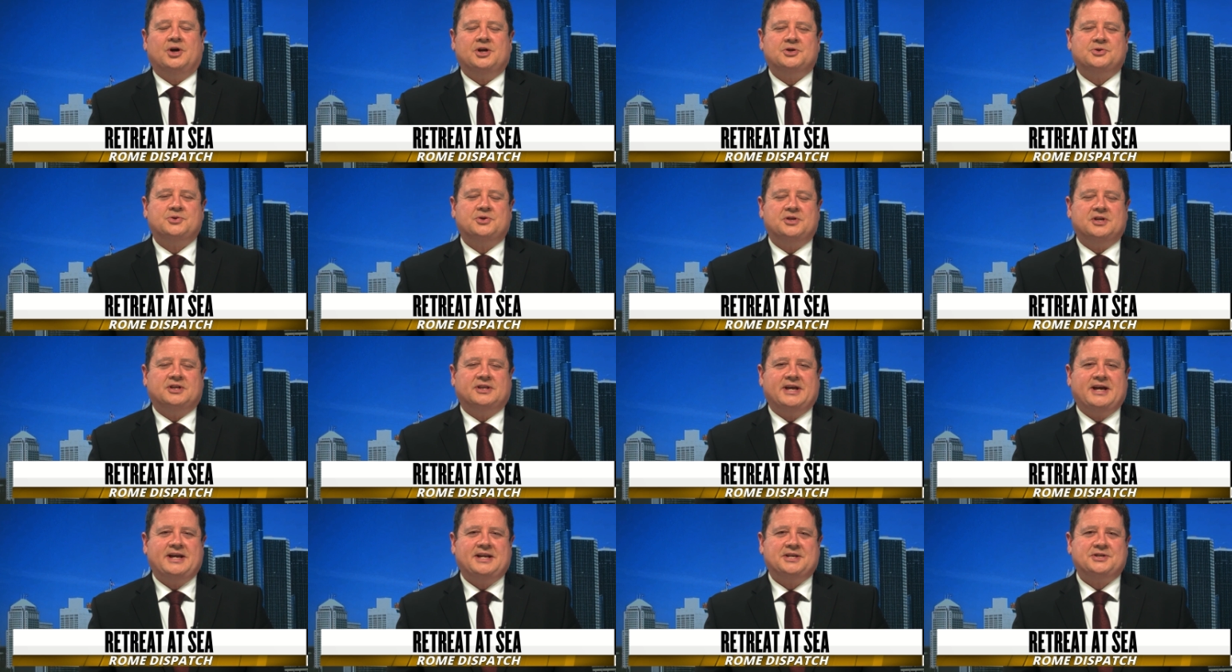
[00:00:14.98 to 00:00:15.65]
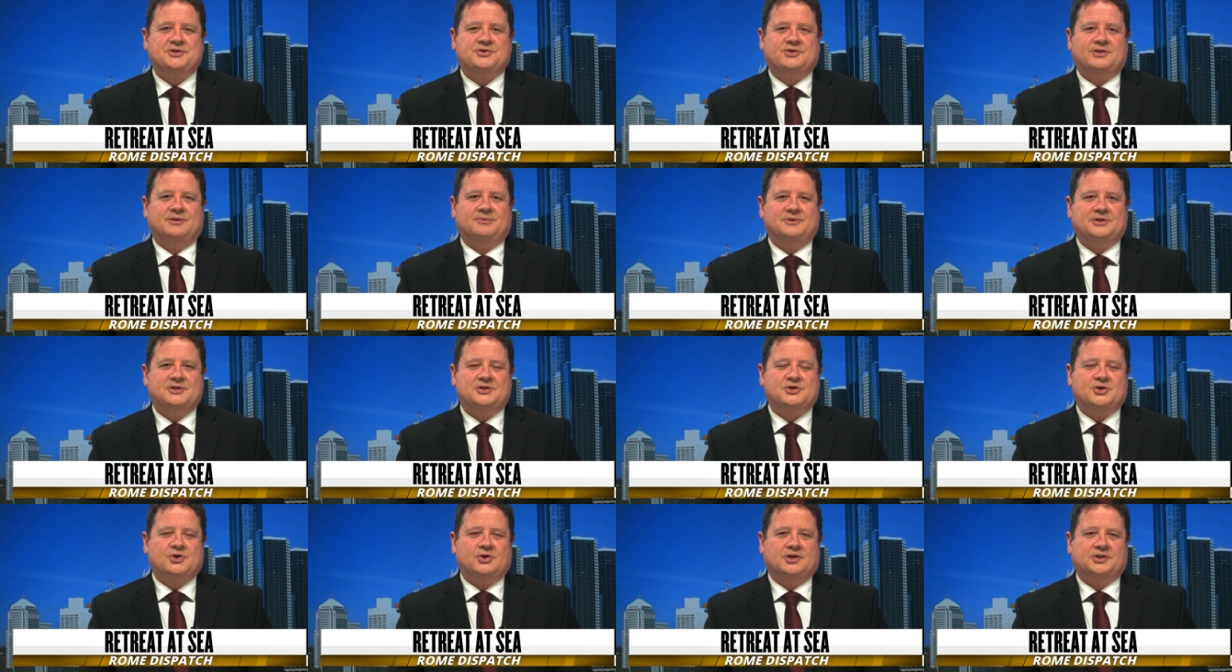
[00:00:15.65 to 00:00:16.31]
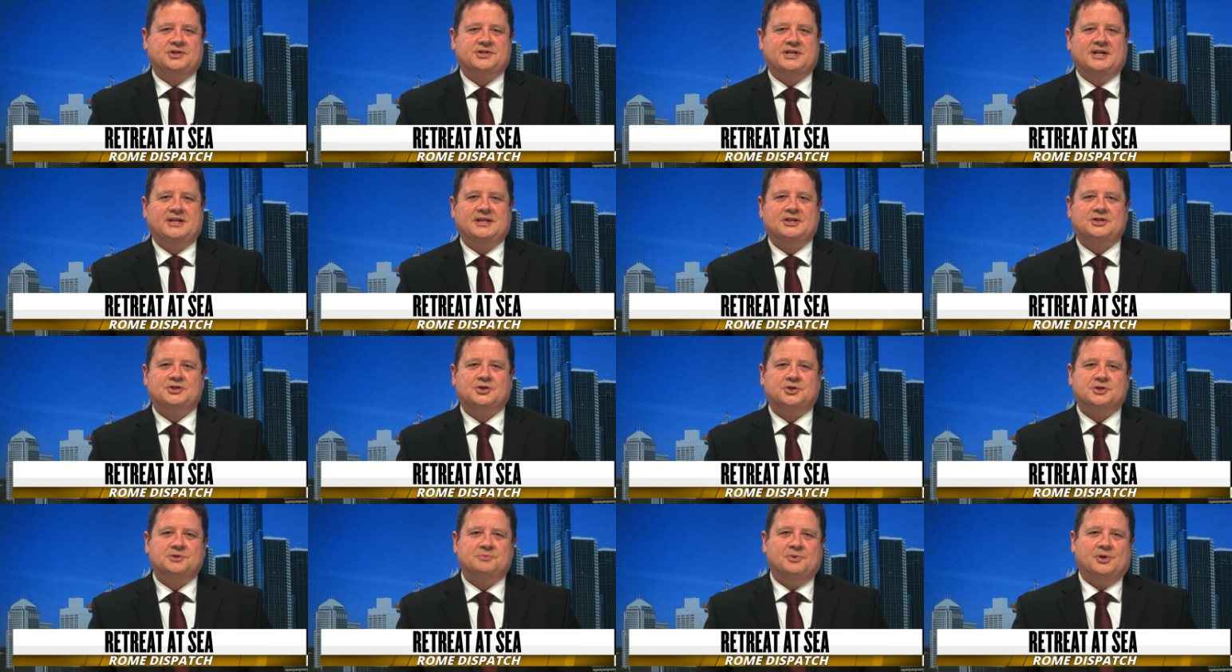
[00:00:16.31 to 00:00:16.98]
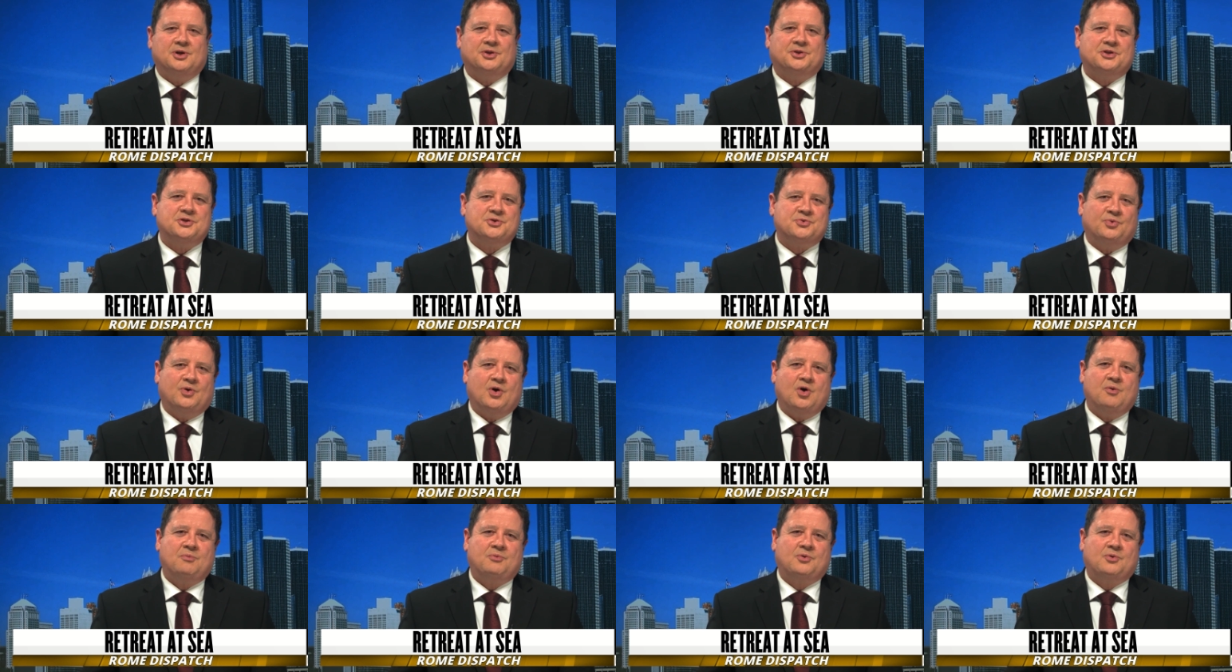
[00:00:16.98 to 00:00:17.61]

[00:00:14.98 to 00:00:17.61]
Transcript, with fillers: us with the latest from the Eternal City, Church Militant's Rome